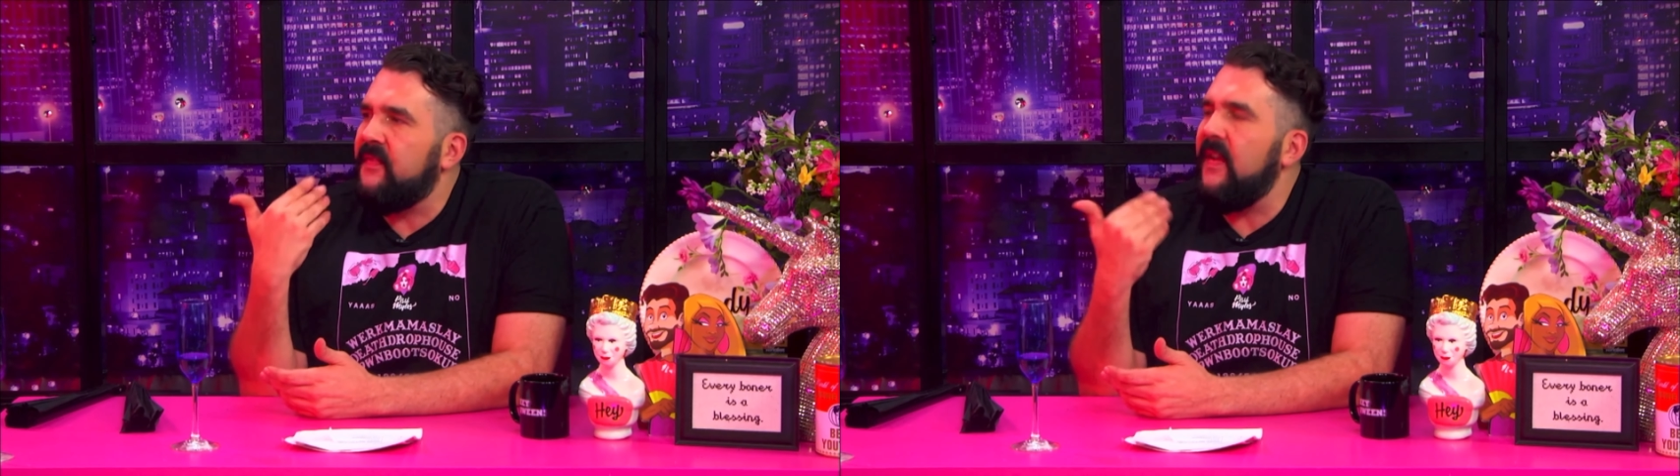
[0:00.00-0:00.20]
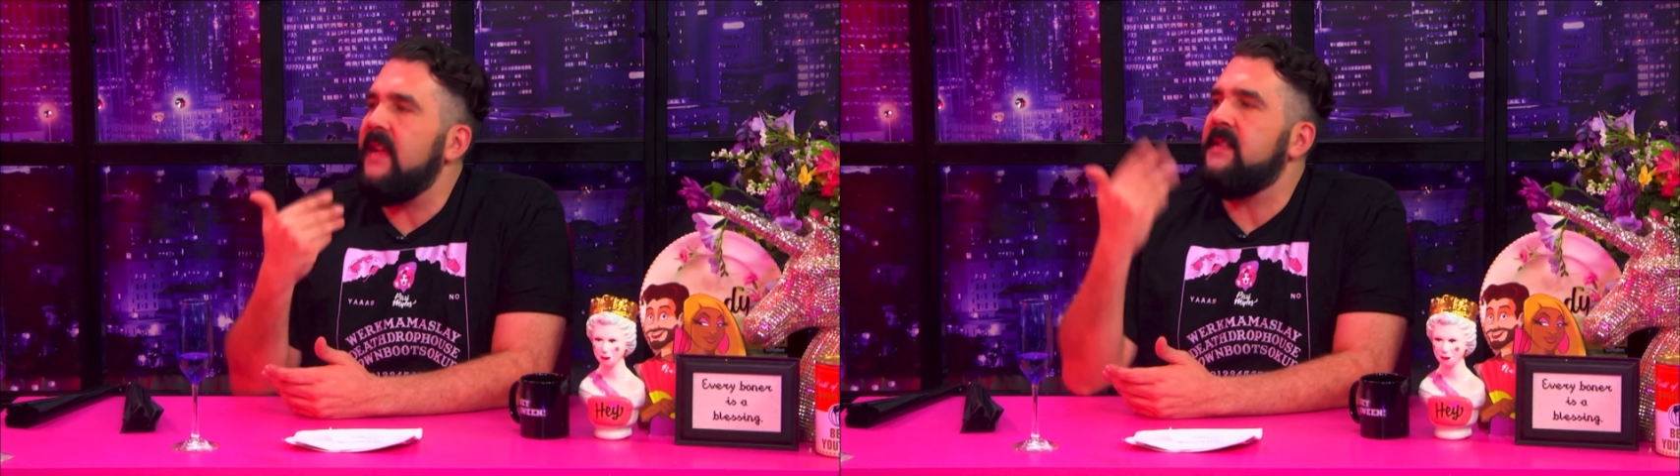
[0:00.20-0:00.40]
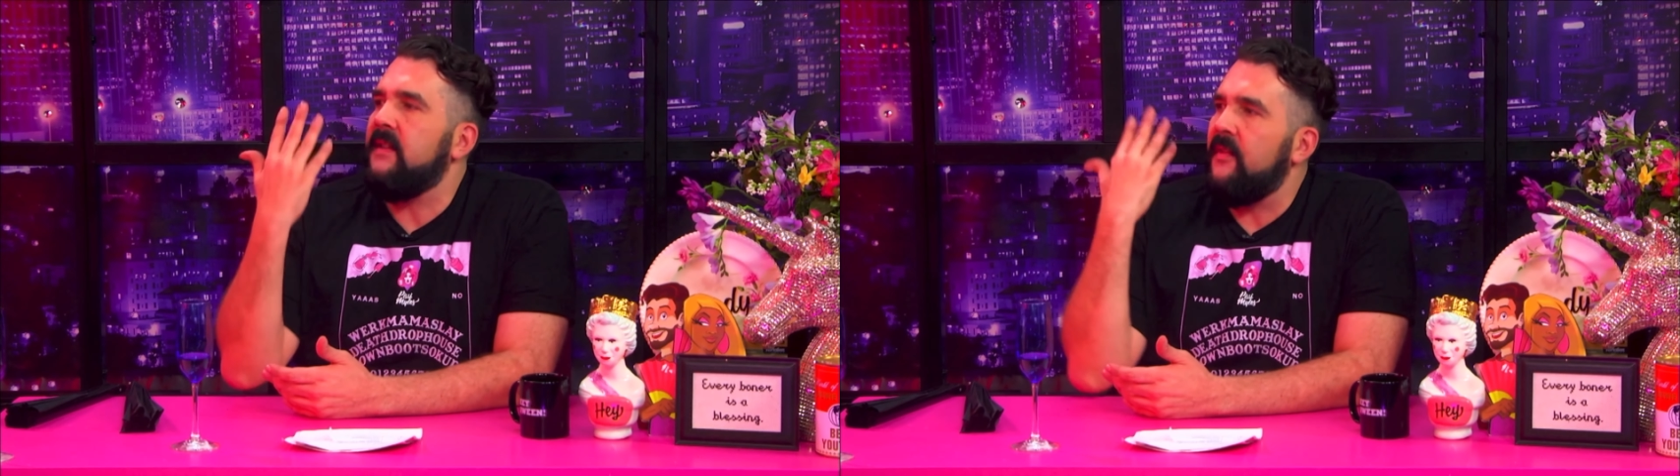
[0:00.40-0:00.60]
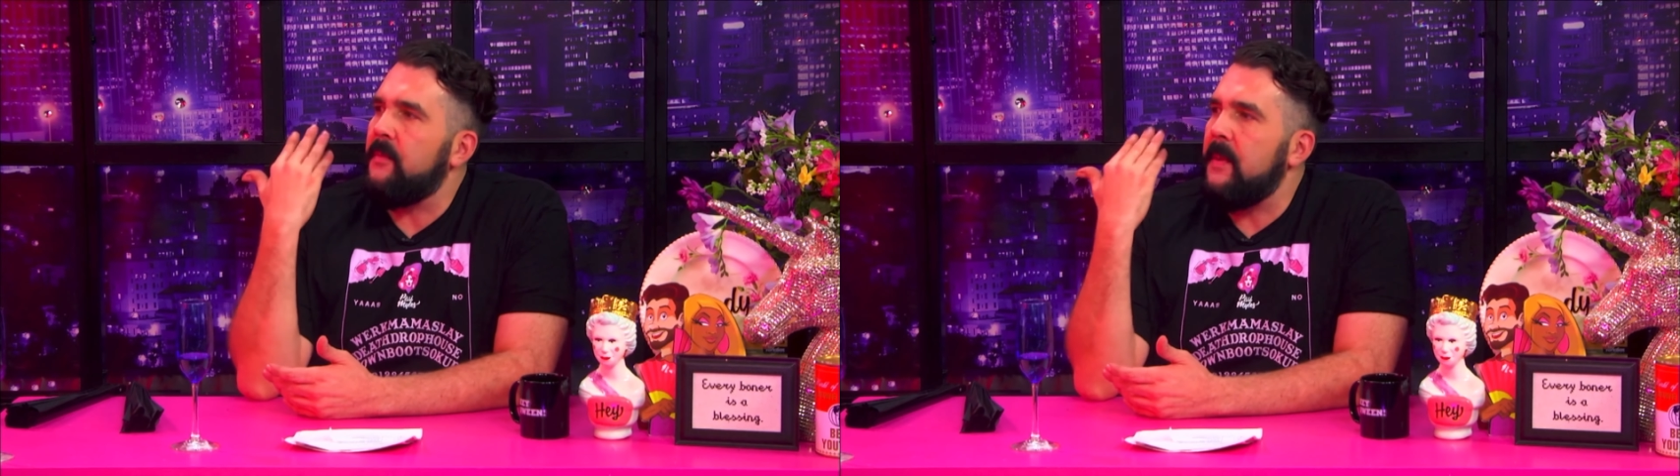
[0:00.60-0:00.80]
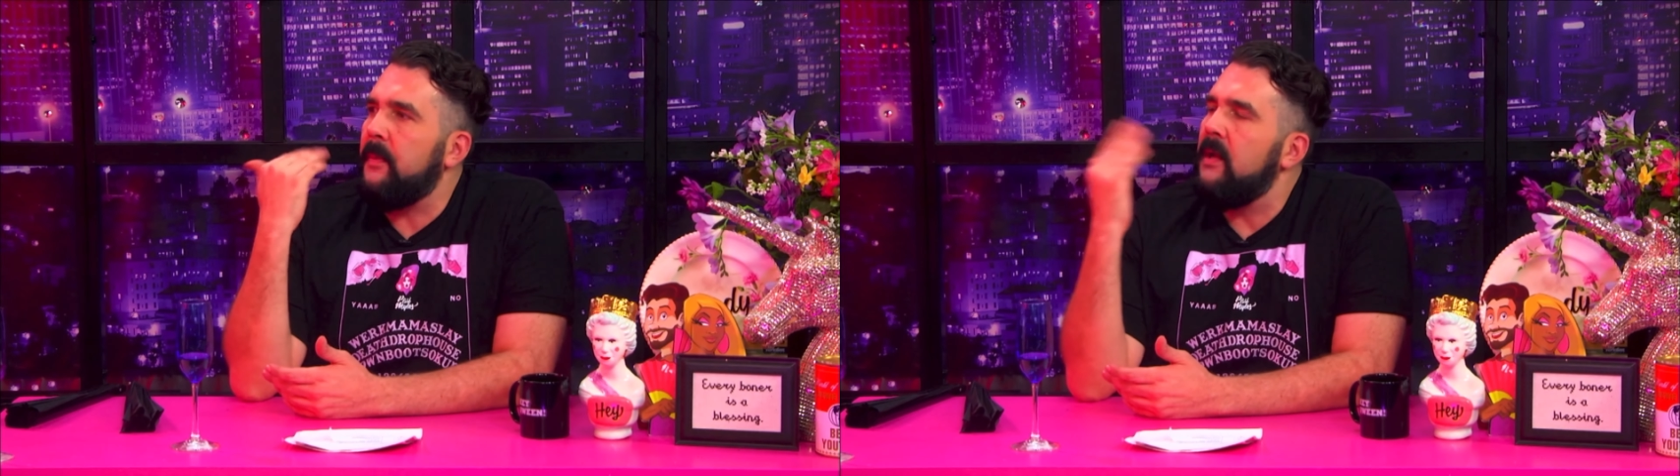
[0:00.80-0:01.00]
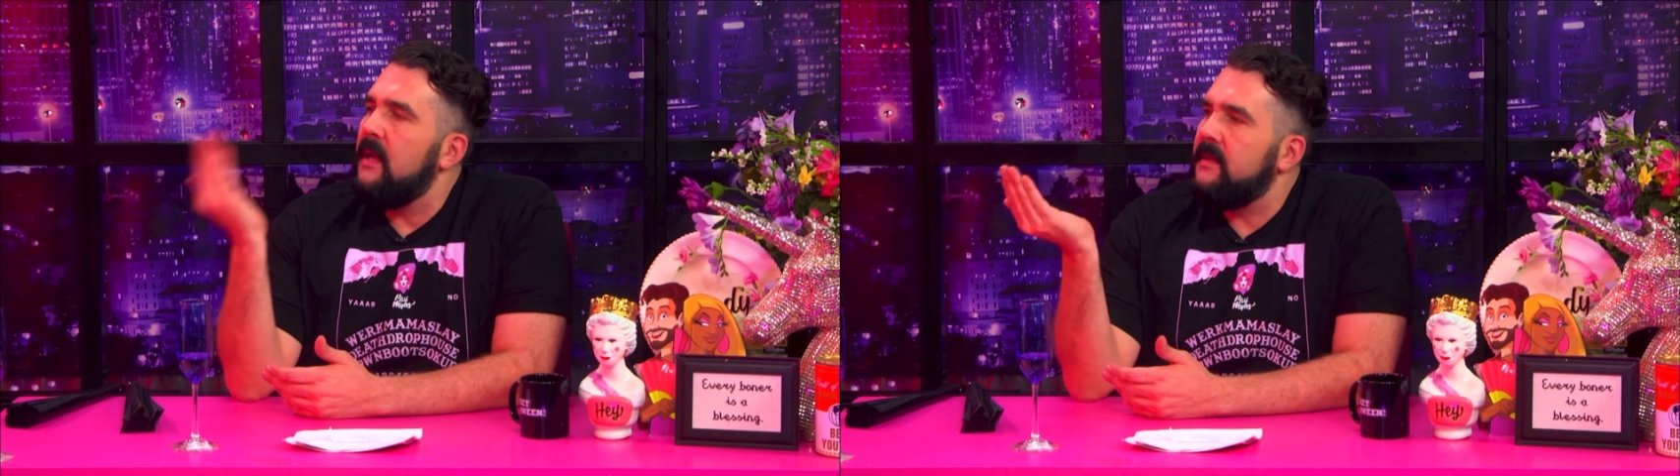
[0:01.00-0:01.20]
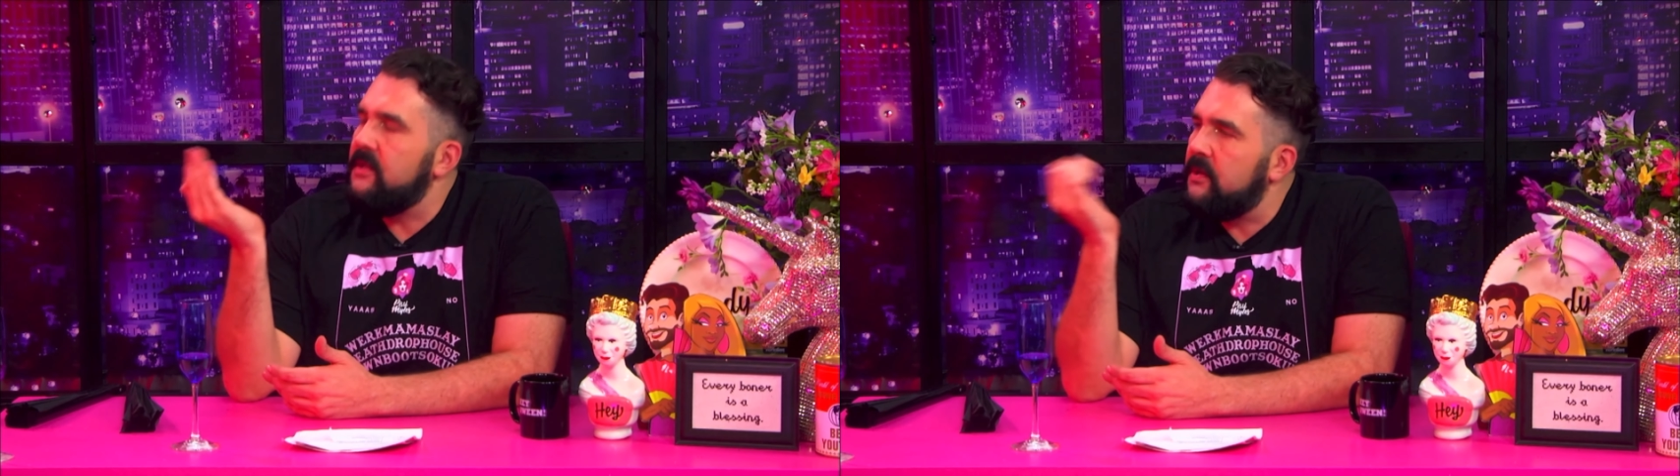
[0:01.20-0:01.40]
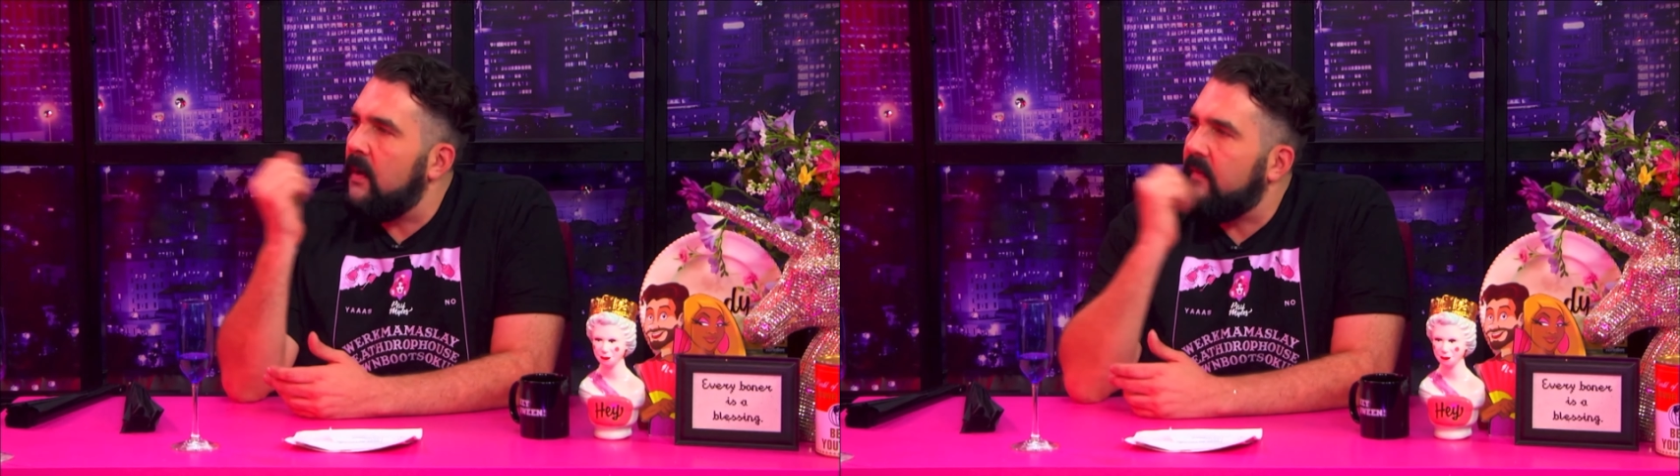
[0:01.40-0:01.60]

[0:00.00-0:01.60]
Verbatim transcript: face and other people. Did you ever